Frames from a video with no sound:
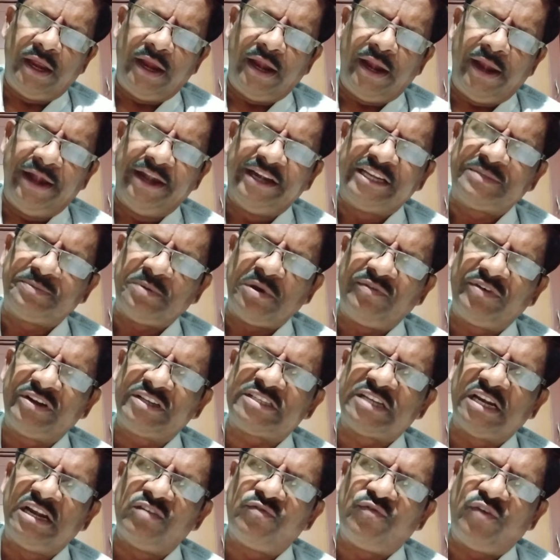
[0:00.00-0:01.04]
Its powers
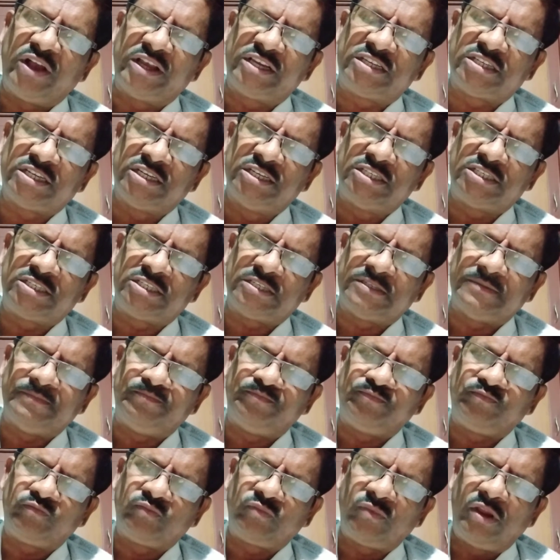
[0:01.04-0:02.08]
and functions
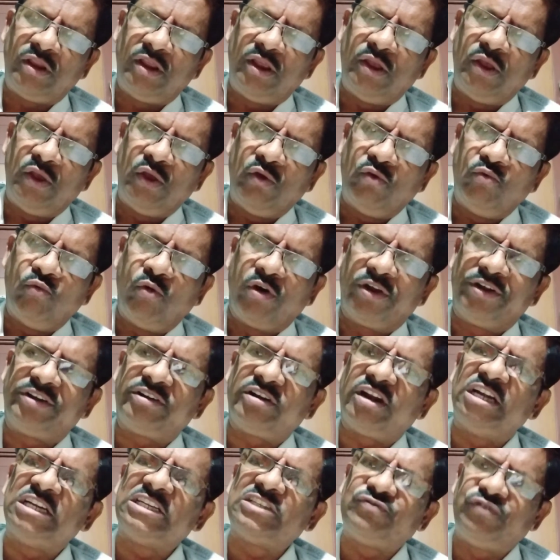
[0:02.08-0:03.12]
were
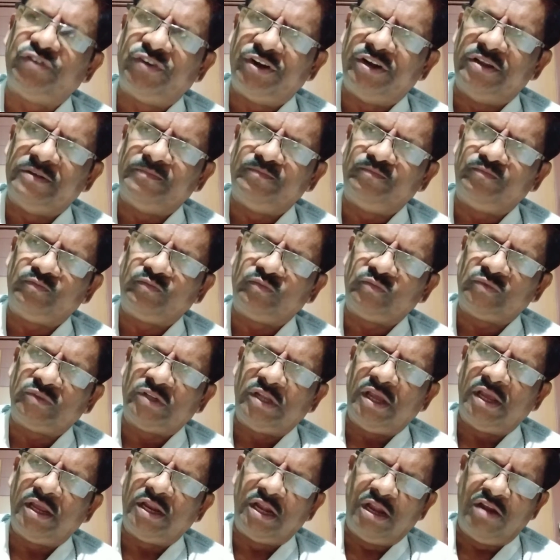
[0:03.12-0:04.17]
transferred
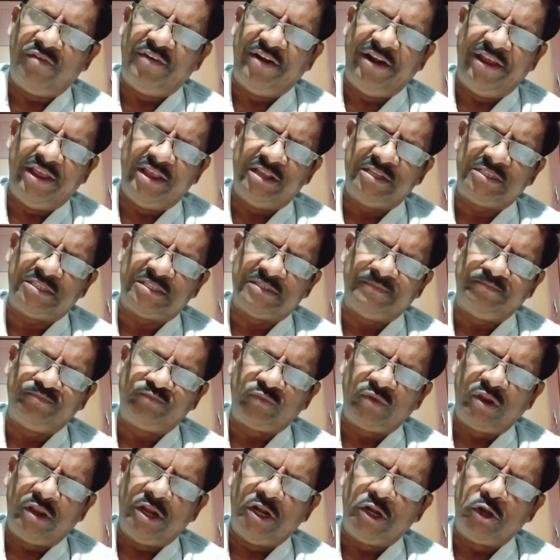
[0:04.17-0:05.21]
nowadays
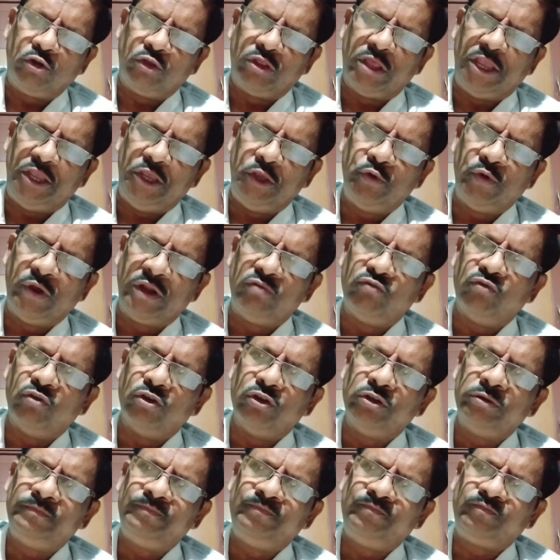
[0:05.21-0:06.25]
to the
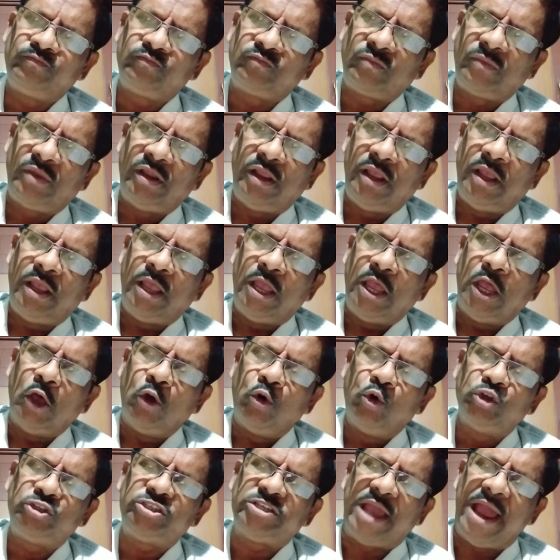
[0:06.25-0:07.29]
UNO,
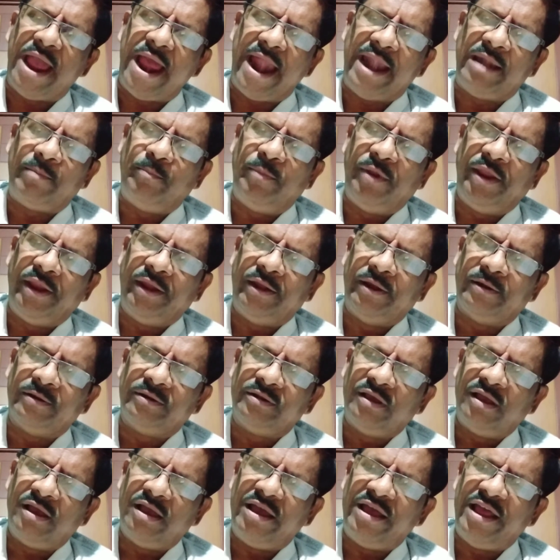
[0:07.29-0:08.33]
which had been
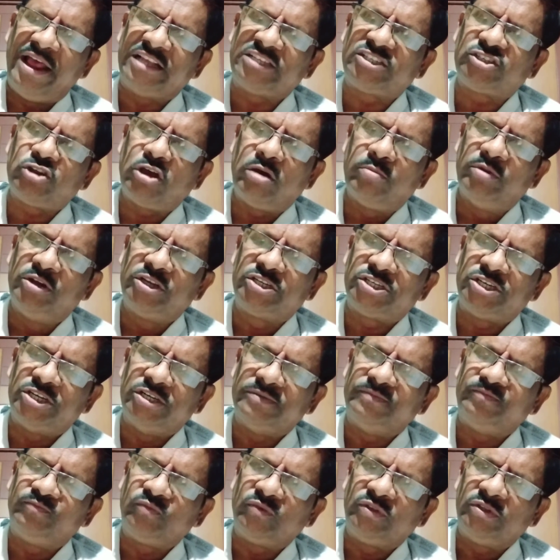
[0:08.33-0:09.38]
established
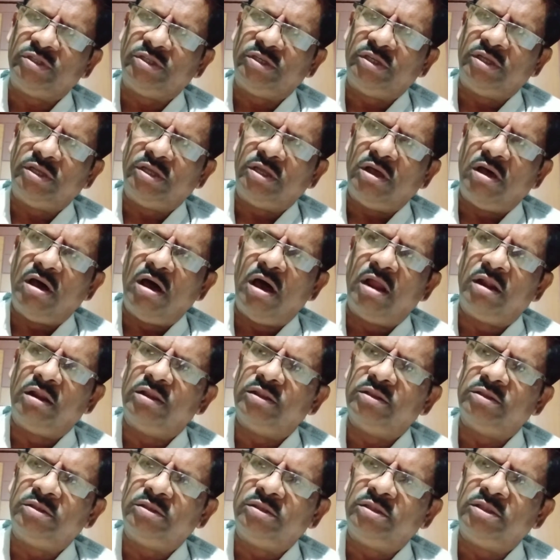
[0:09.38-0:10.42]

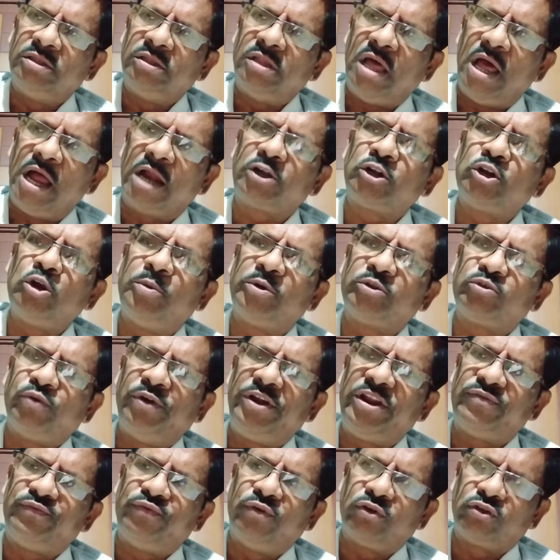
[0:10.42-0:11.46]
on October
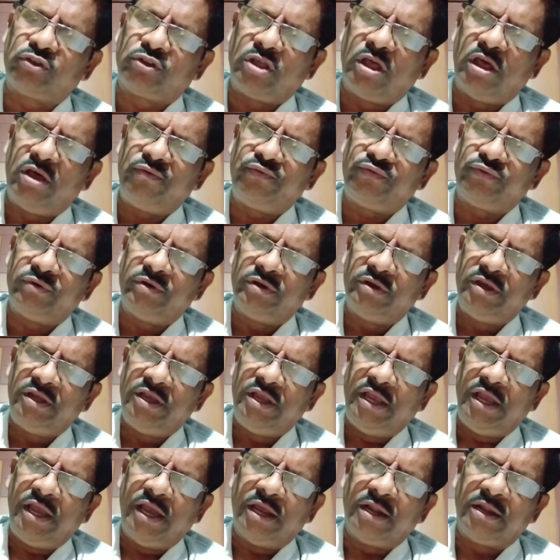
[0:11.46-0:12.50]
24th of
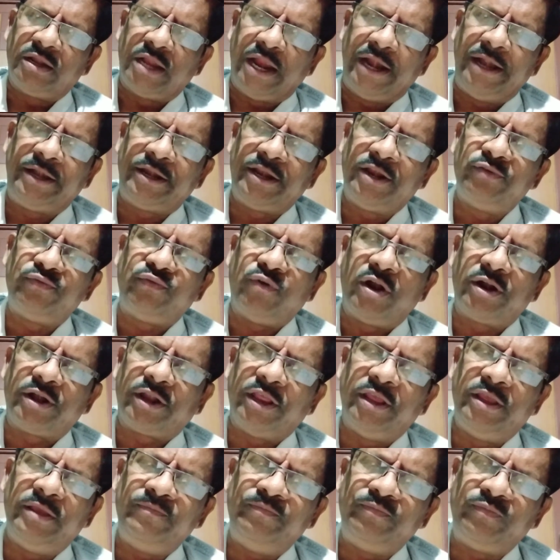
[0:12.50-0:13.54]

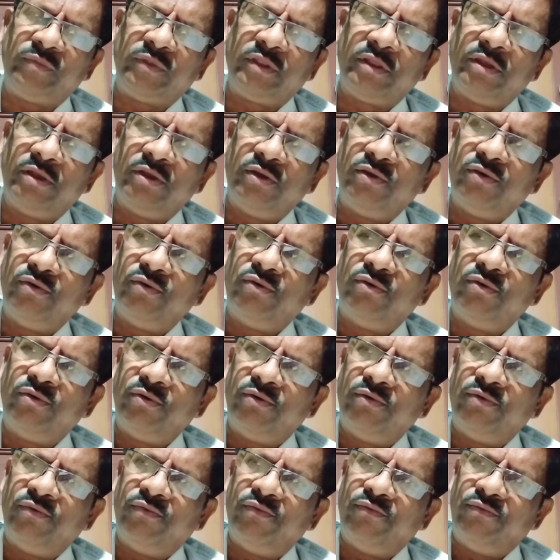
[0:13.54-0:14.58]

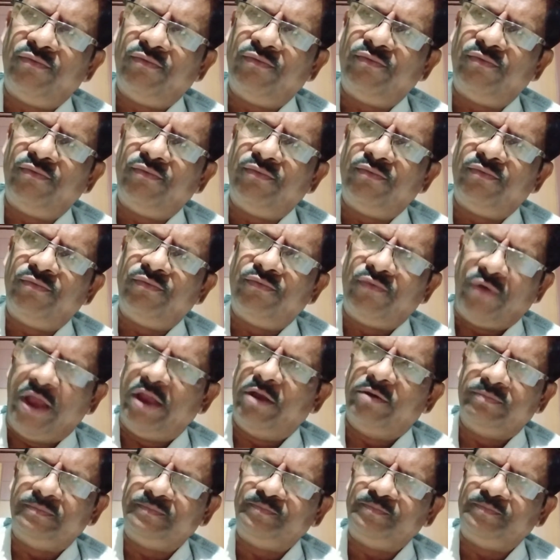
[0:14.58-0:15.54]
1945.